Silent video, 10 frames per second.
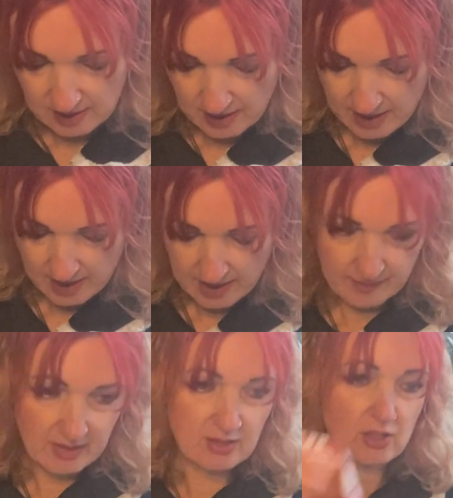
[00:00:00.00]
and
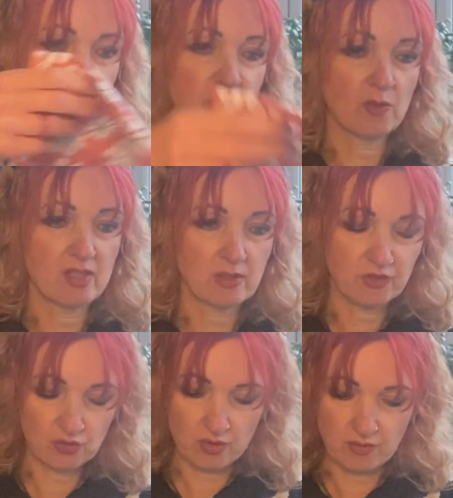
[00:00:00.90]
these are just the ones I've
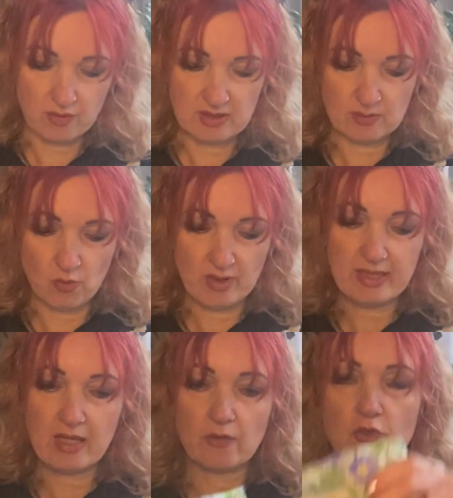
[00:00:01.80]
sorted through this morning. And I've